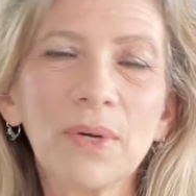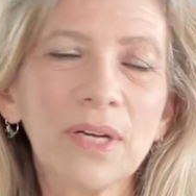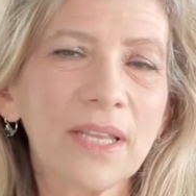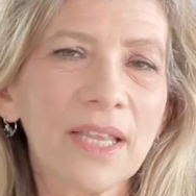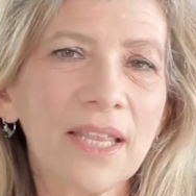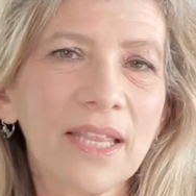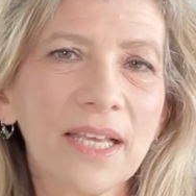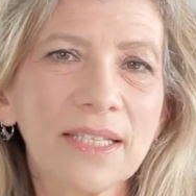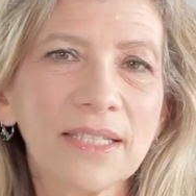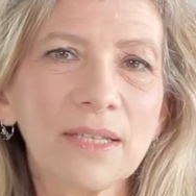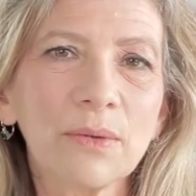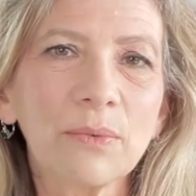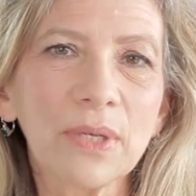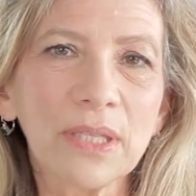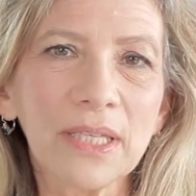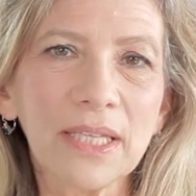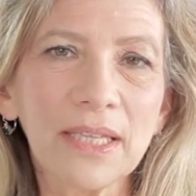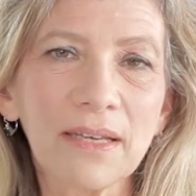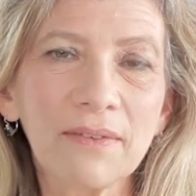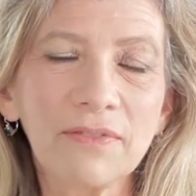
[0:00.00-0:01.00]
of the things I
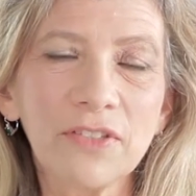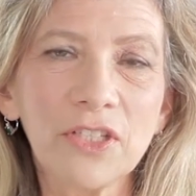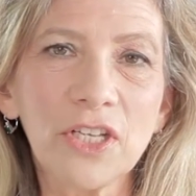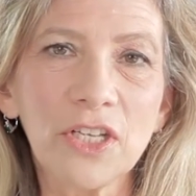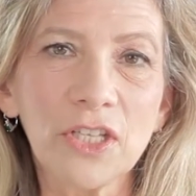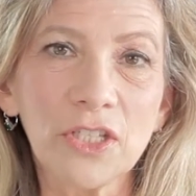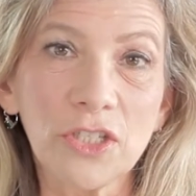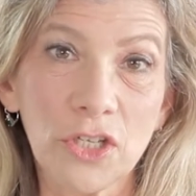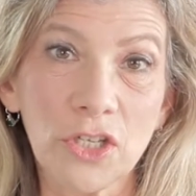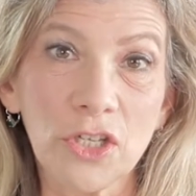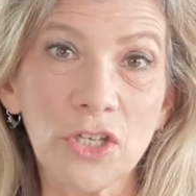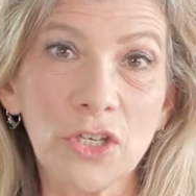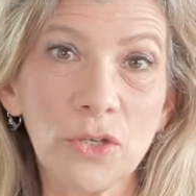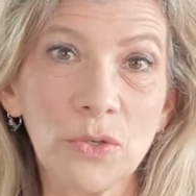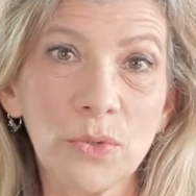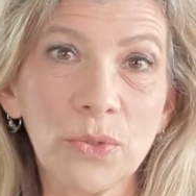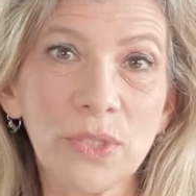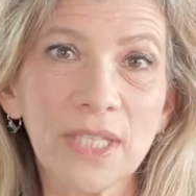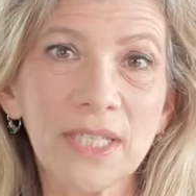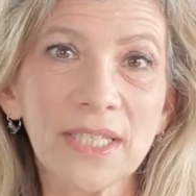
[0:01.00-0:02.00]
really love to
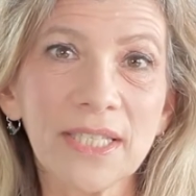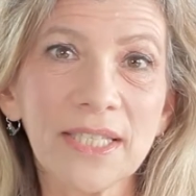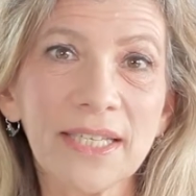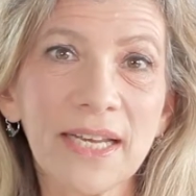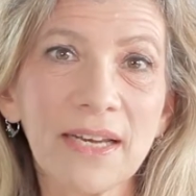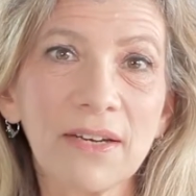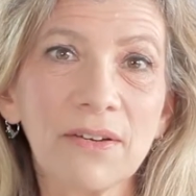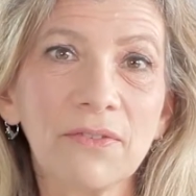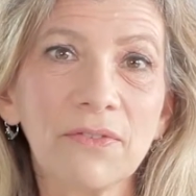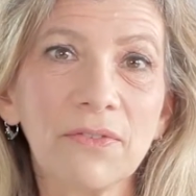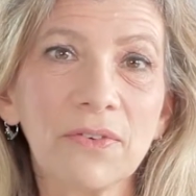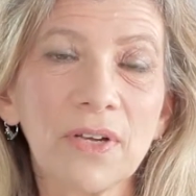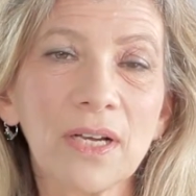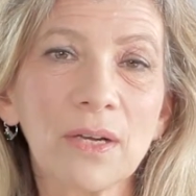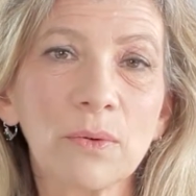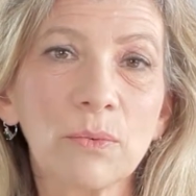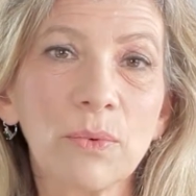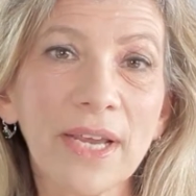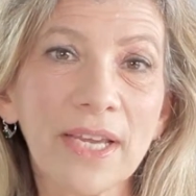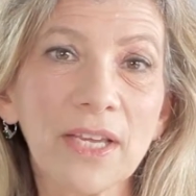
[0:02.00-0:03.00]
use instead of
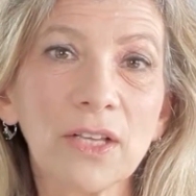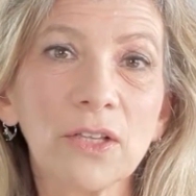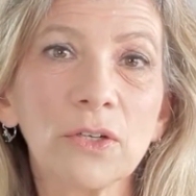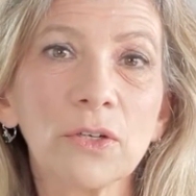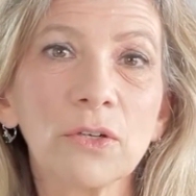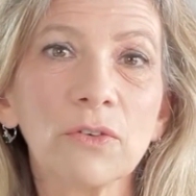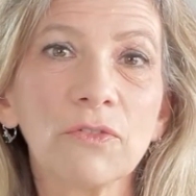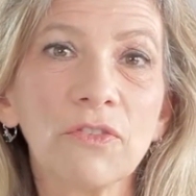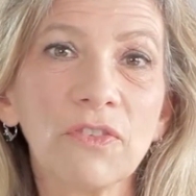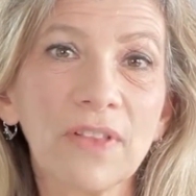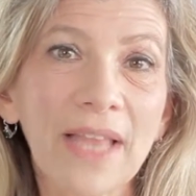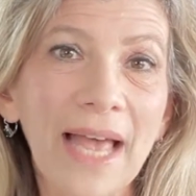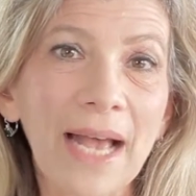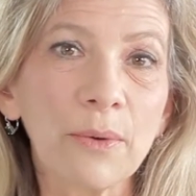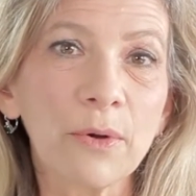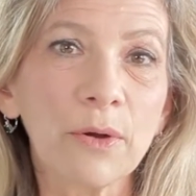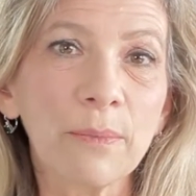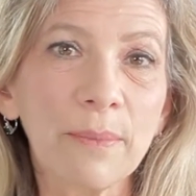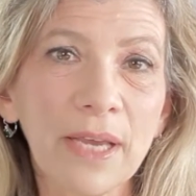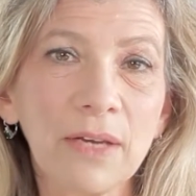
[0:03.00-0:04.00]
a regular
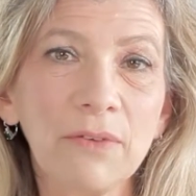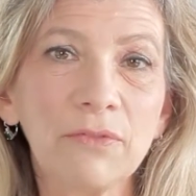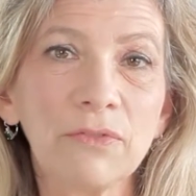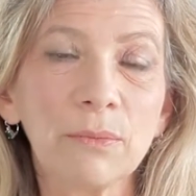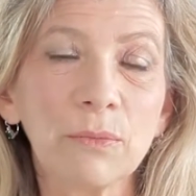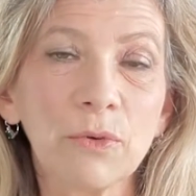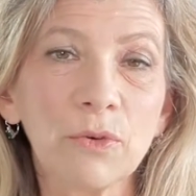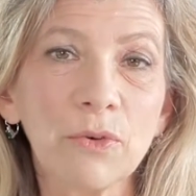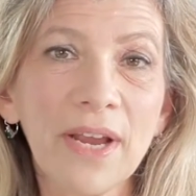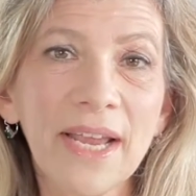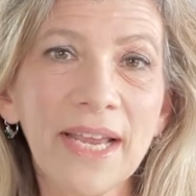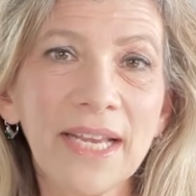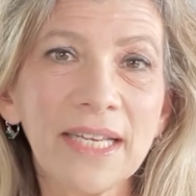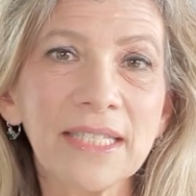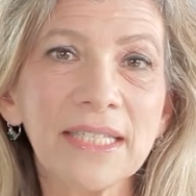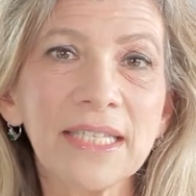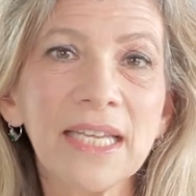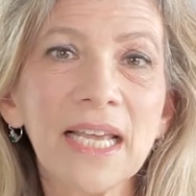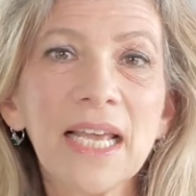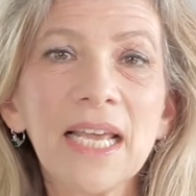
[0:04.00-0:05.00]
flour made from
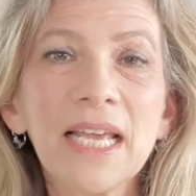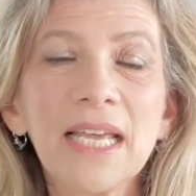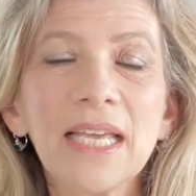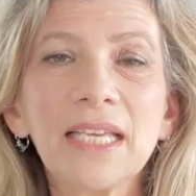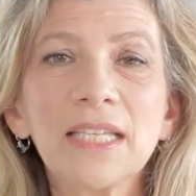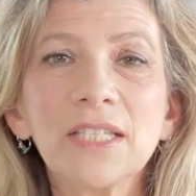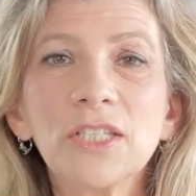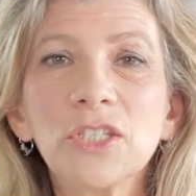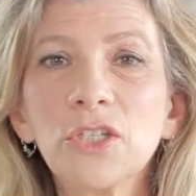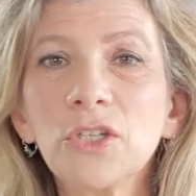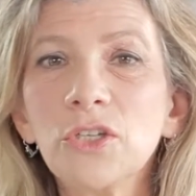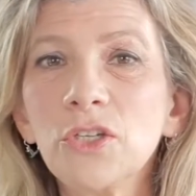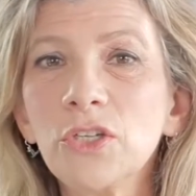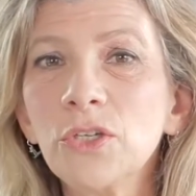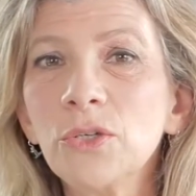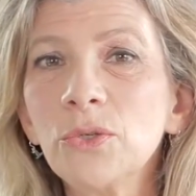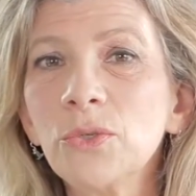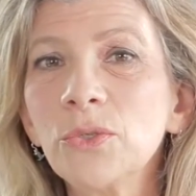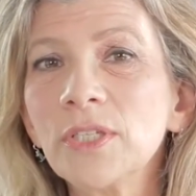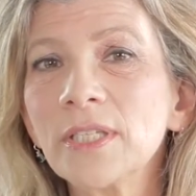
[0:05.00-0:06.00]
grains is to
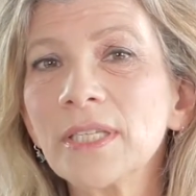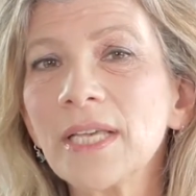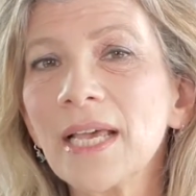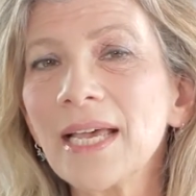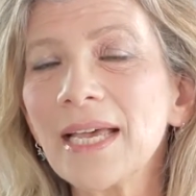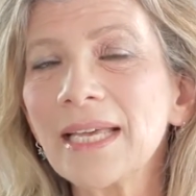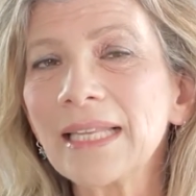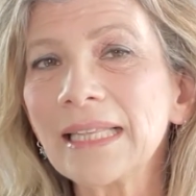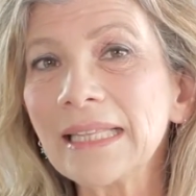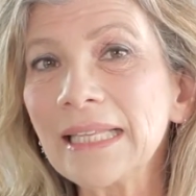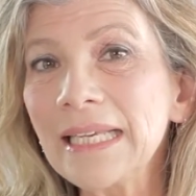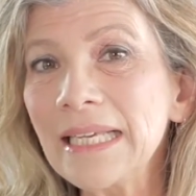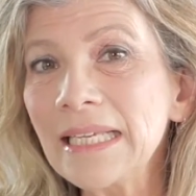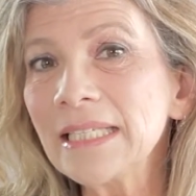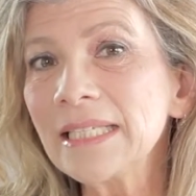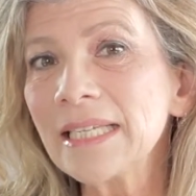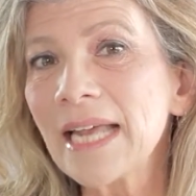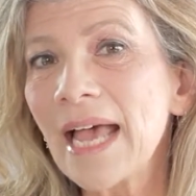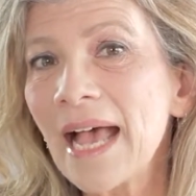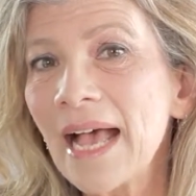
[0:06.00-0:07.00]
use at
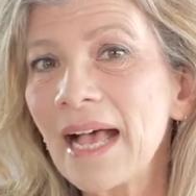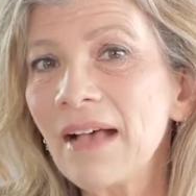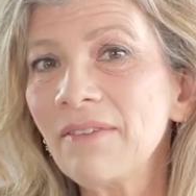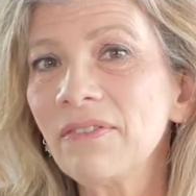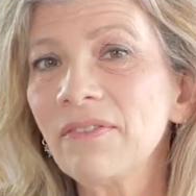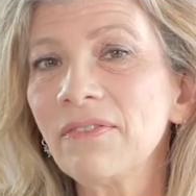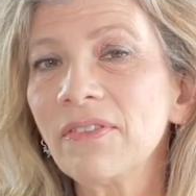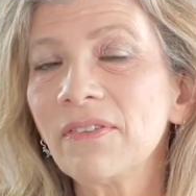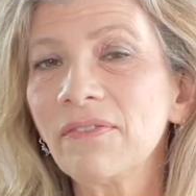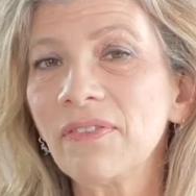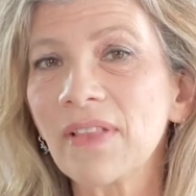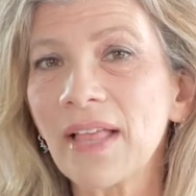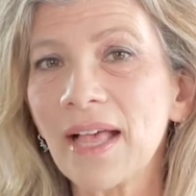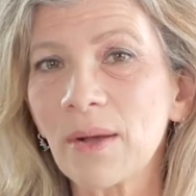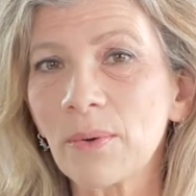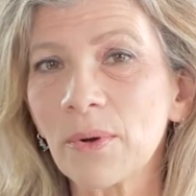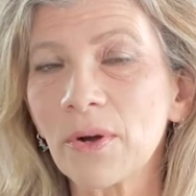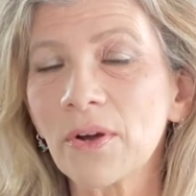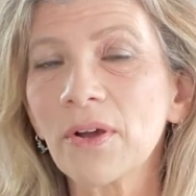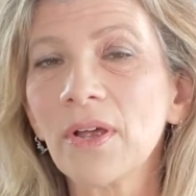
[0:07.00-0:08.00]
least half of the
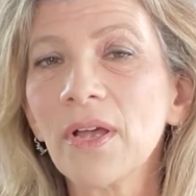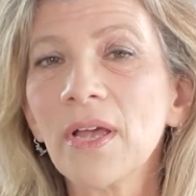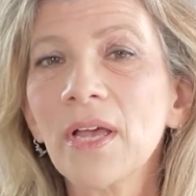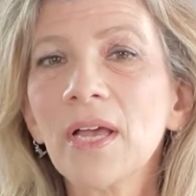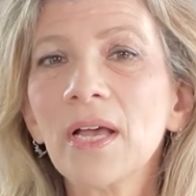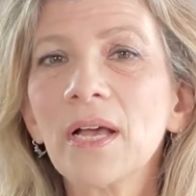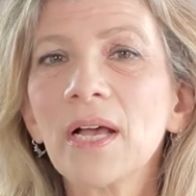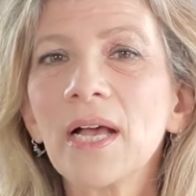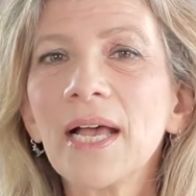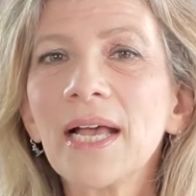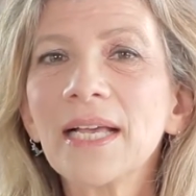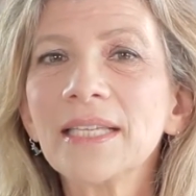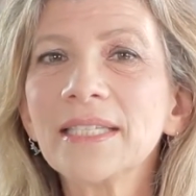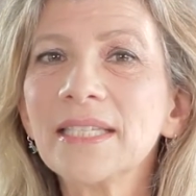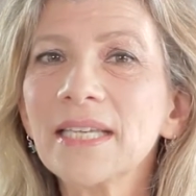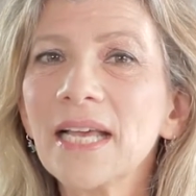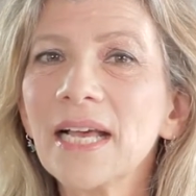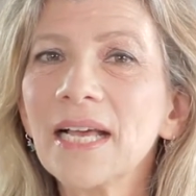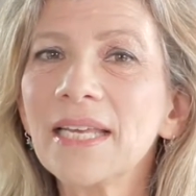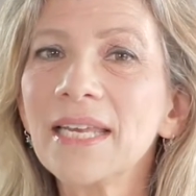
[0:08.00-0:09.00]
flour as
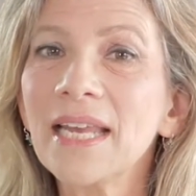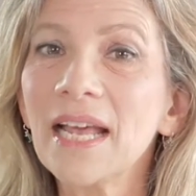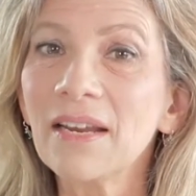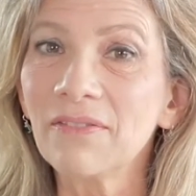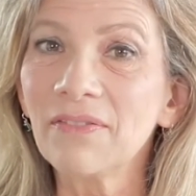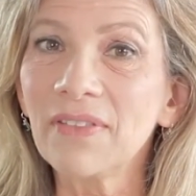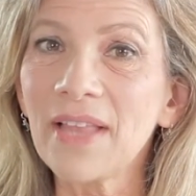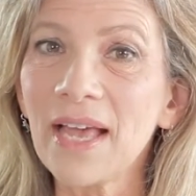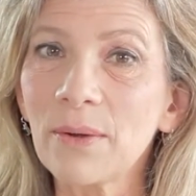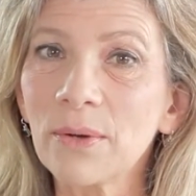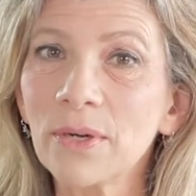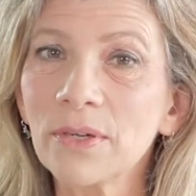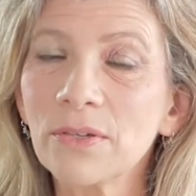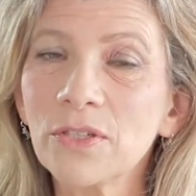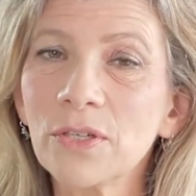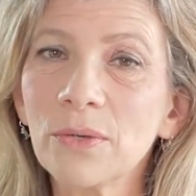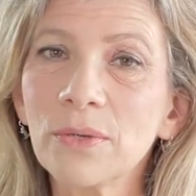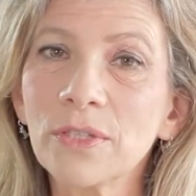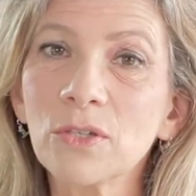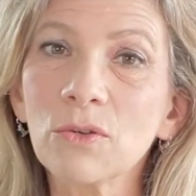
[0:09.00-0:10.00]
a nut flour.
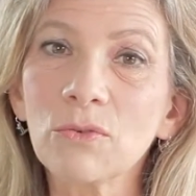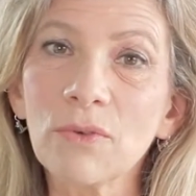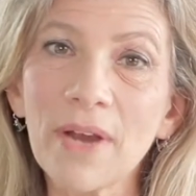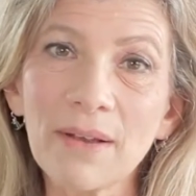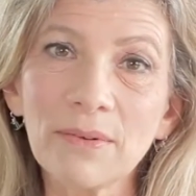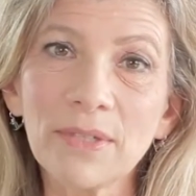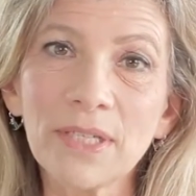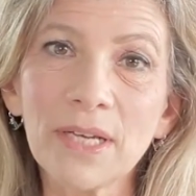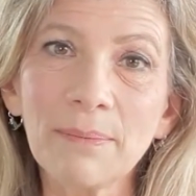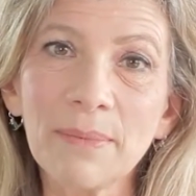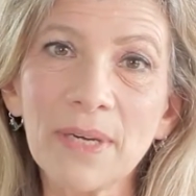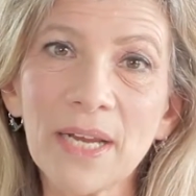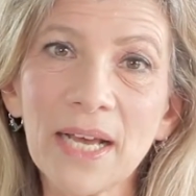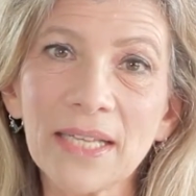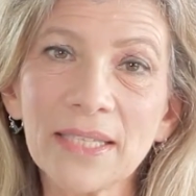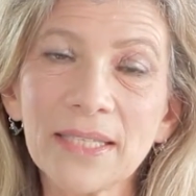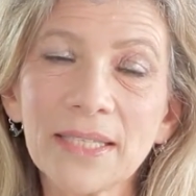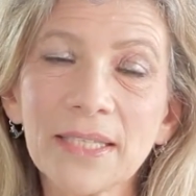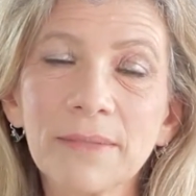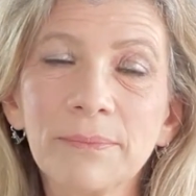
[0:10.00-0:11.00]
So it's ground up
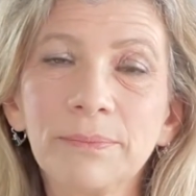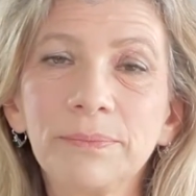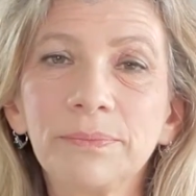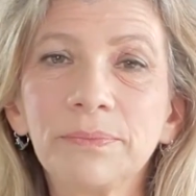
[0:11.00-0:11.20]
nuts.